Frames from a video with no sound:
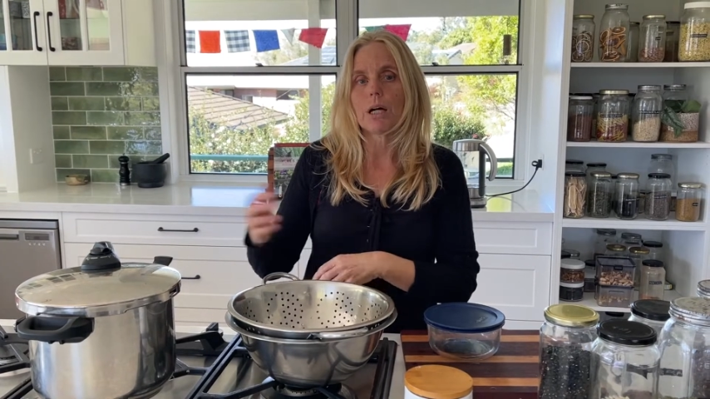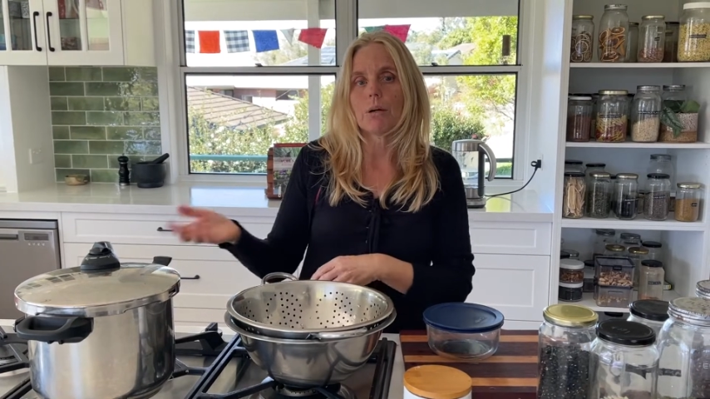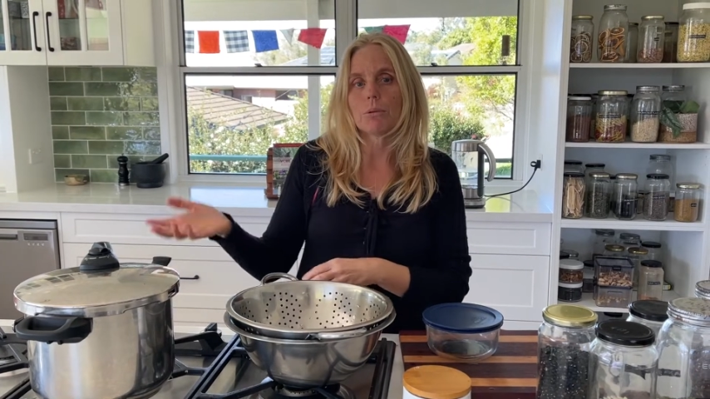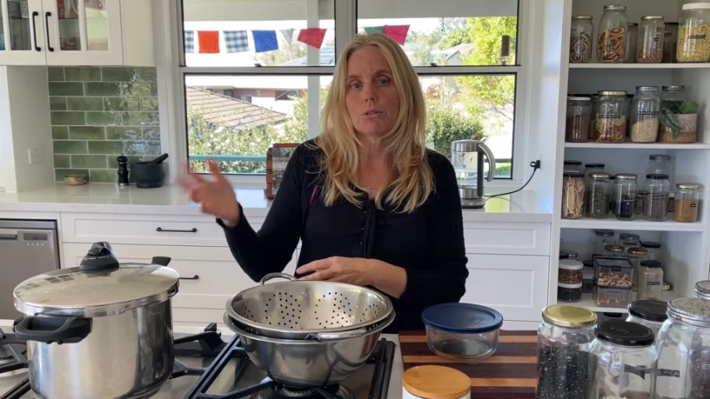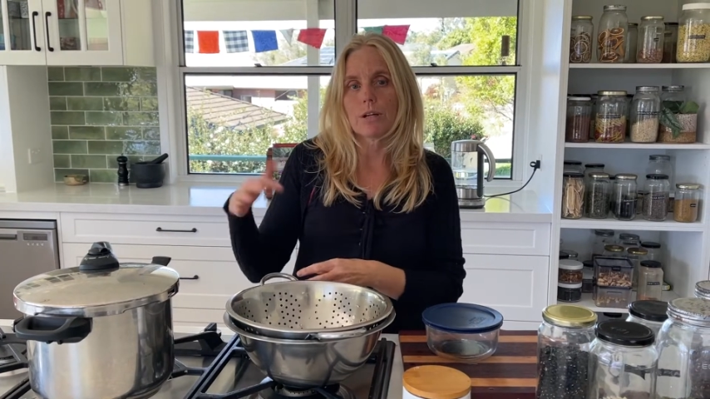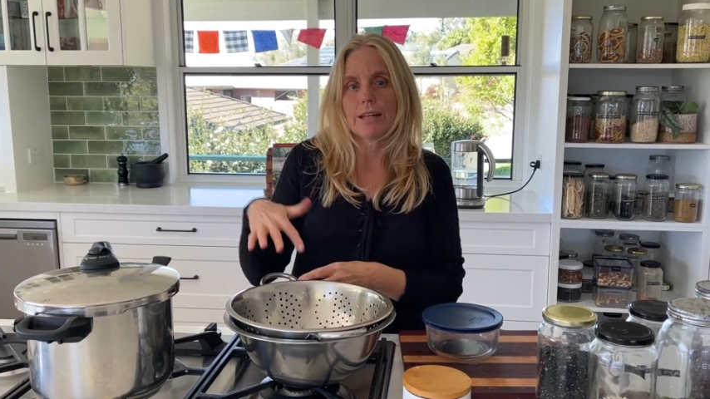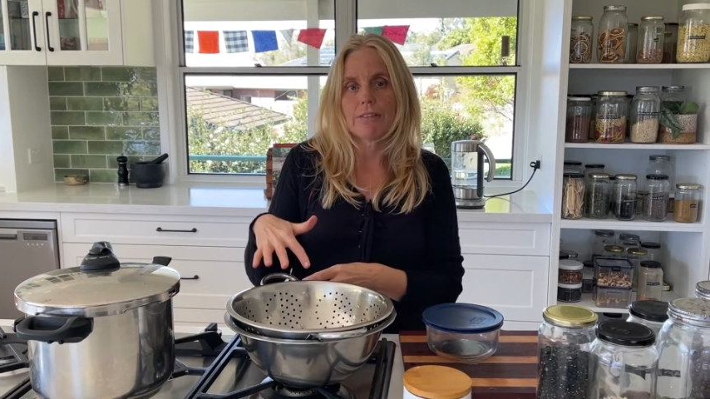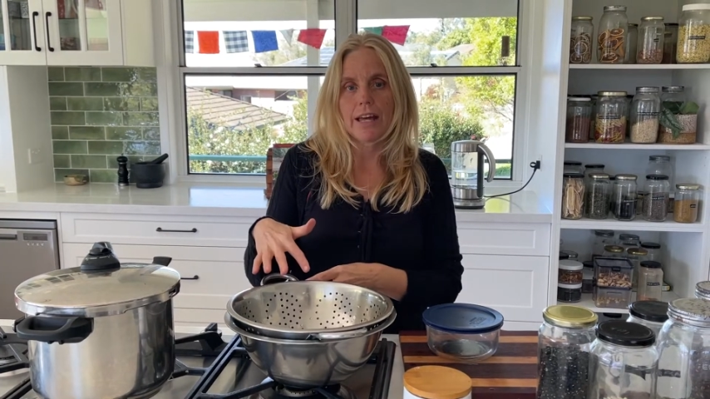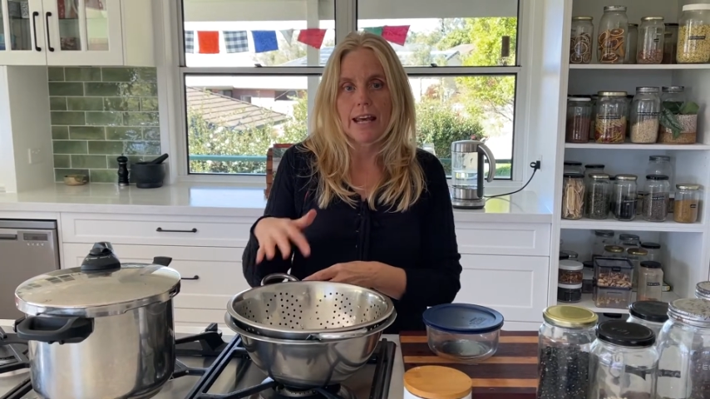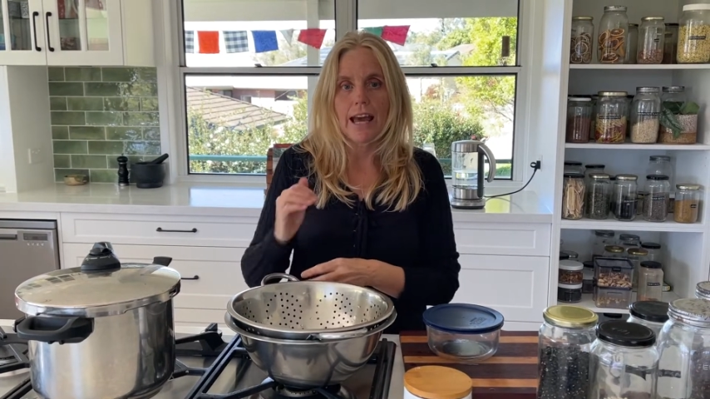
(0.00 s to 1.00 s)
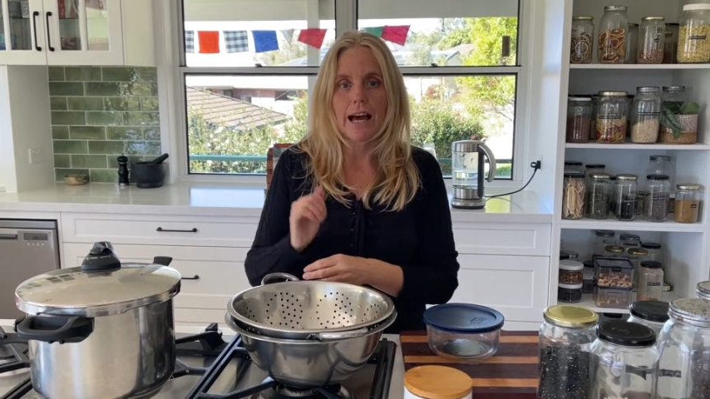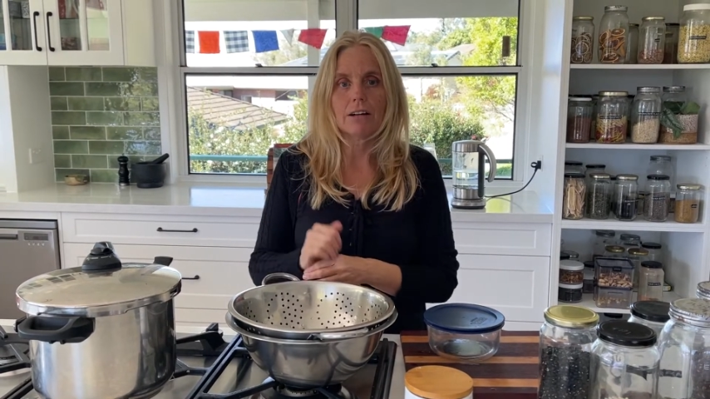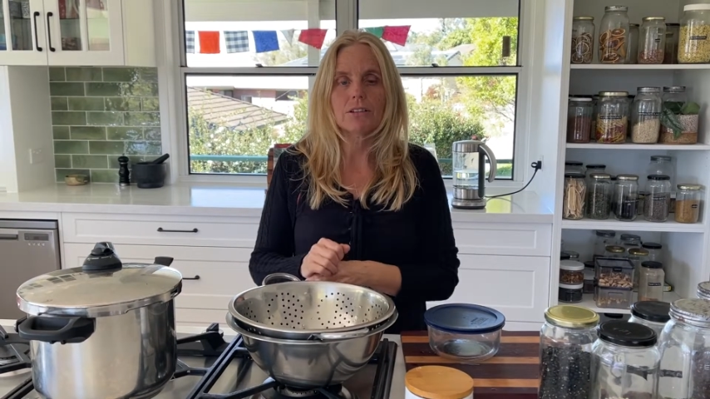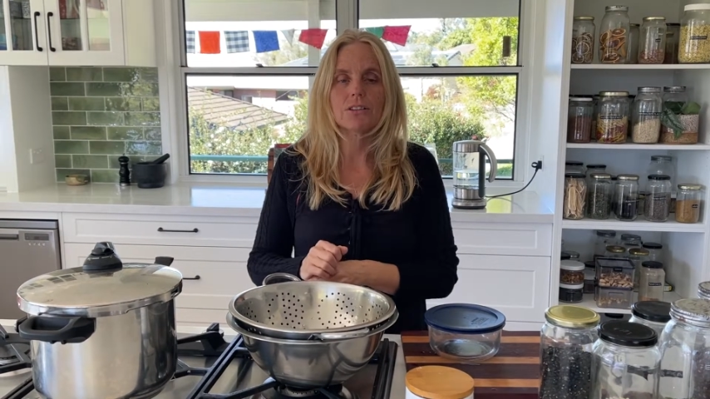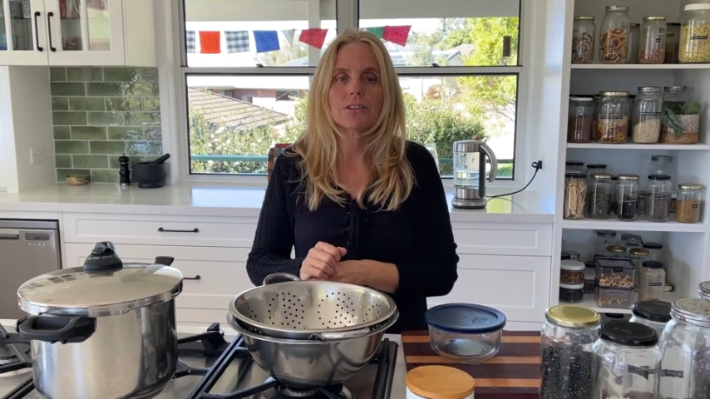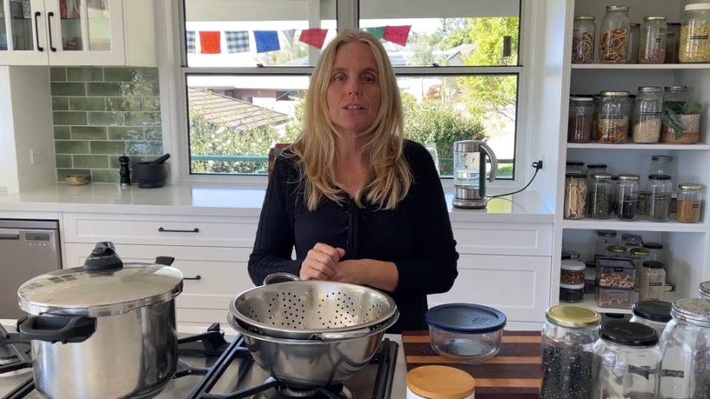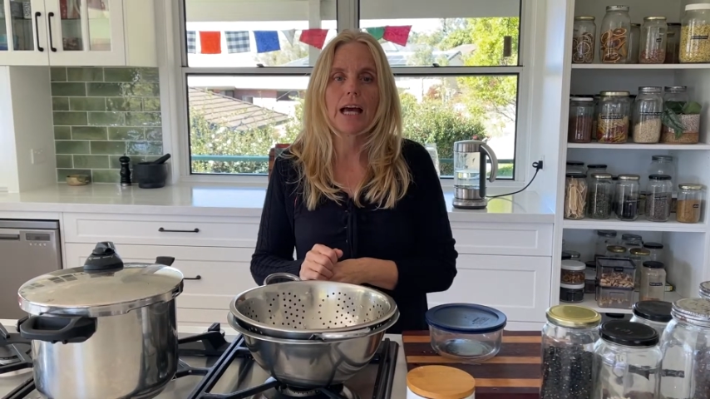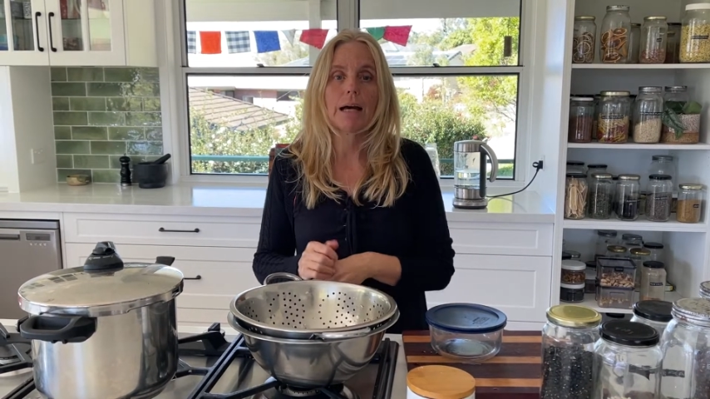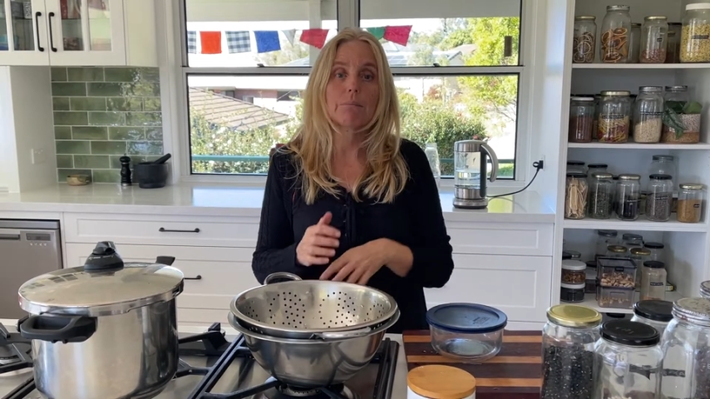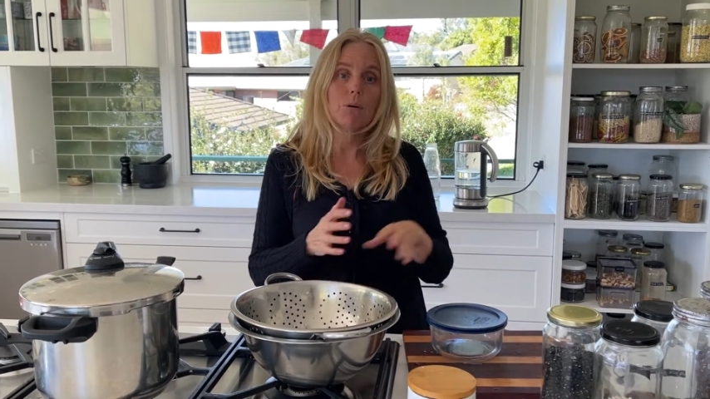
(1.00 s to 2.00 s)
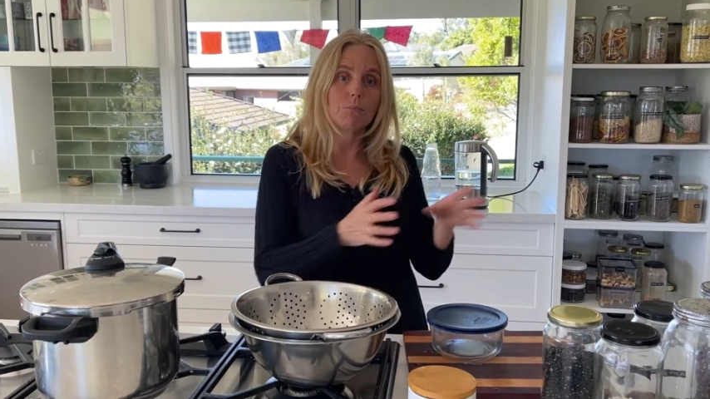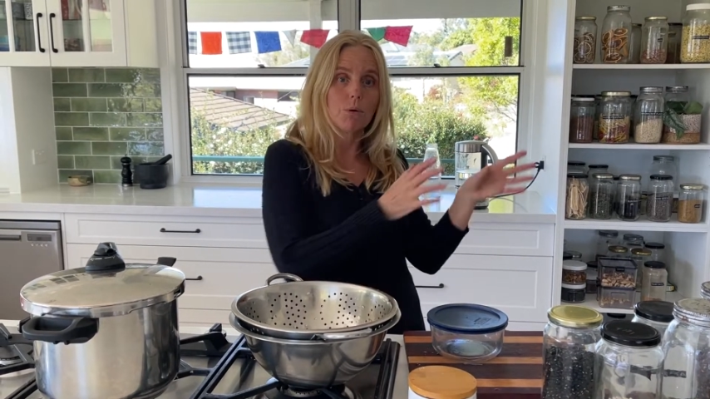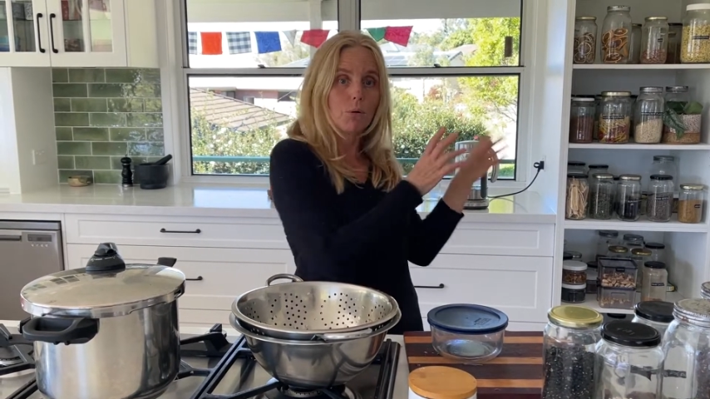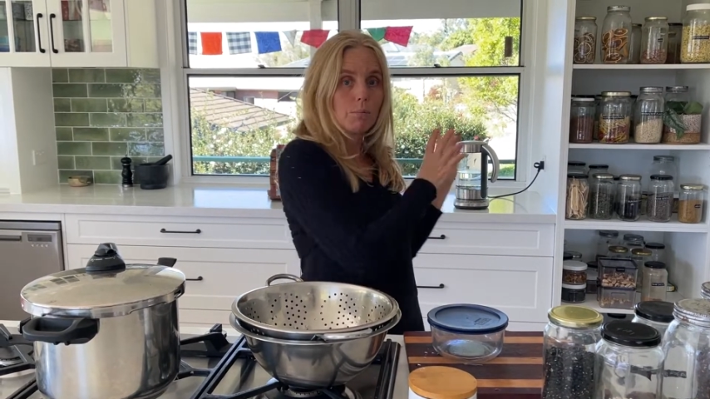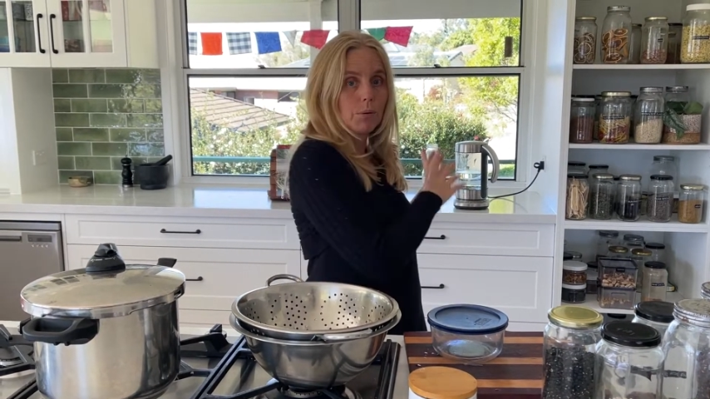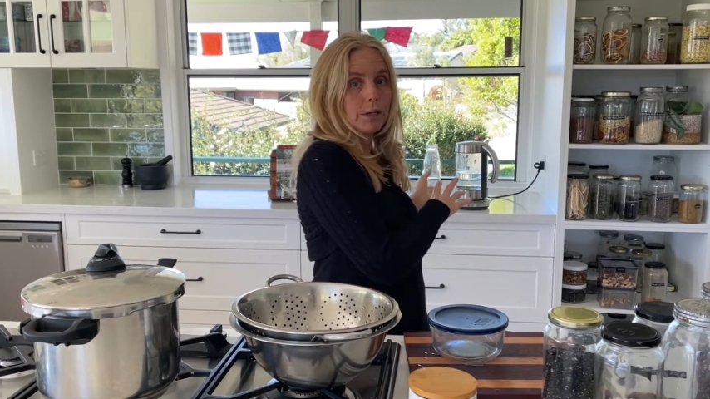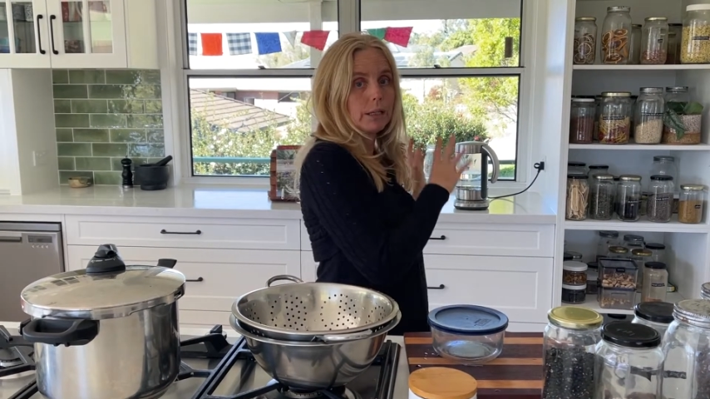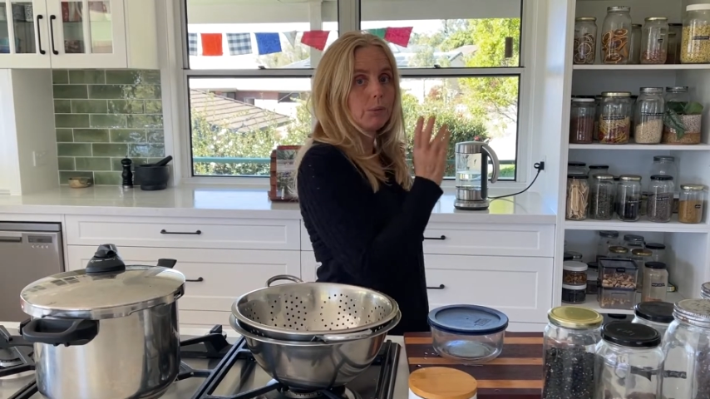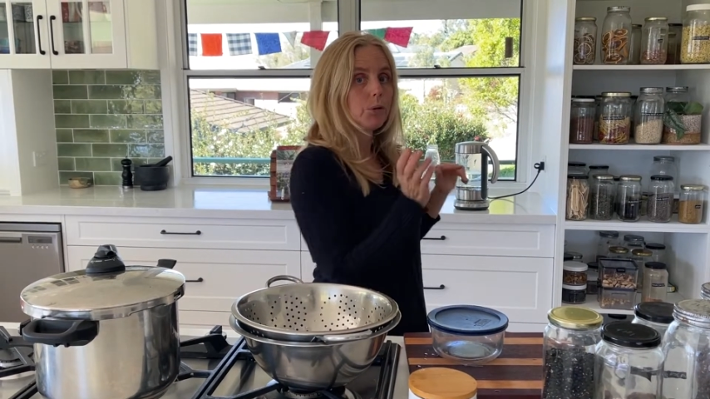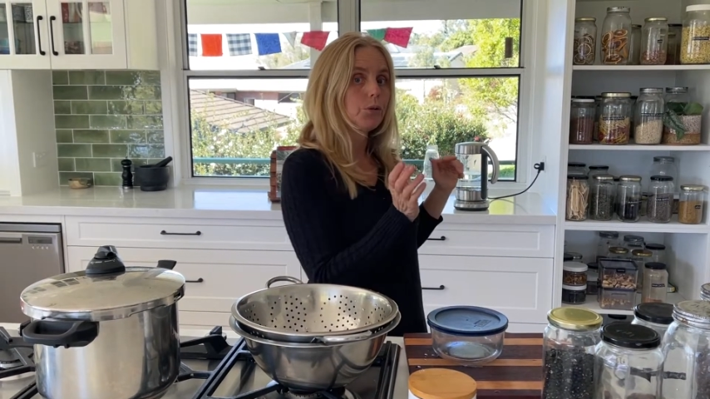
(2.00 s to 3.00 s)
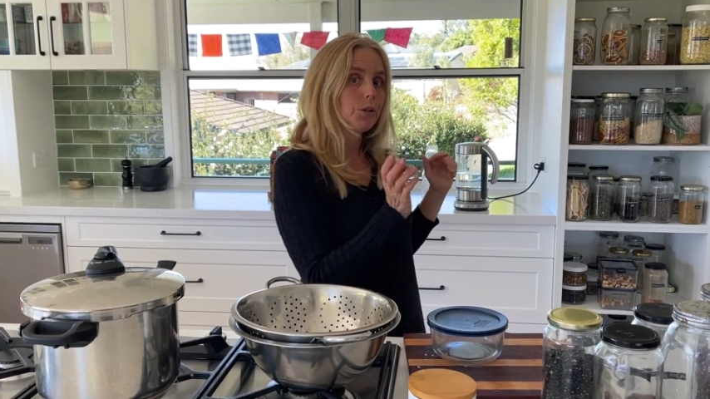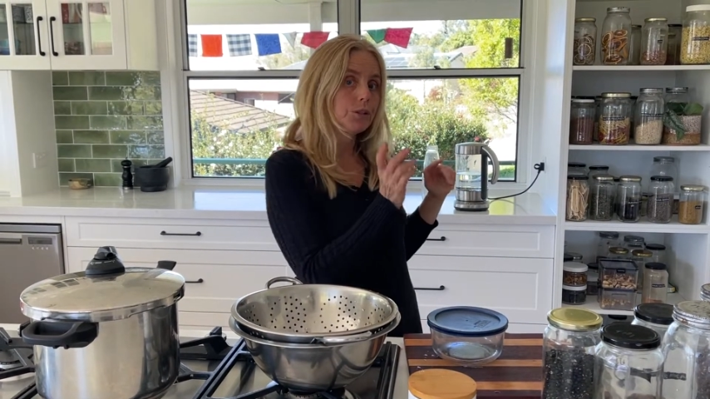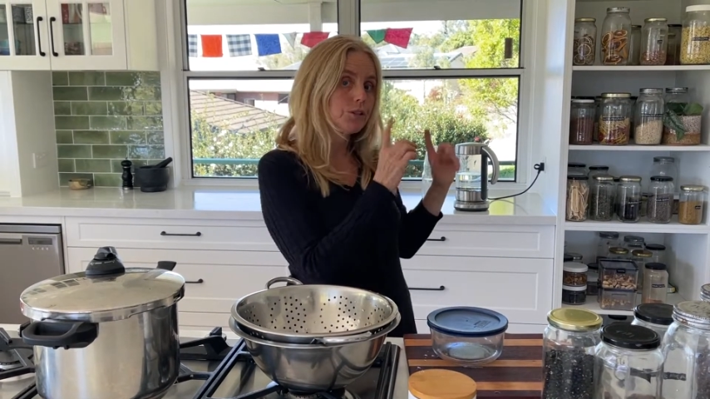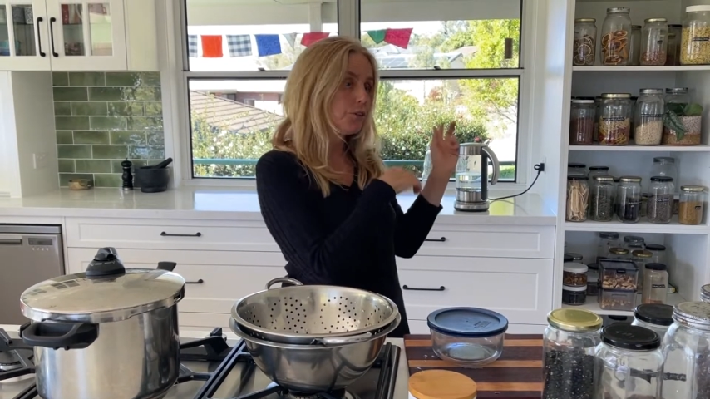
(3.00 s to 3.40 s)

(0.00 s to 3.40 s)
I will drain that out and put more boiling water on. So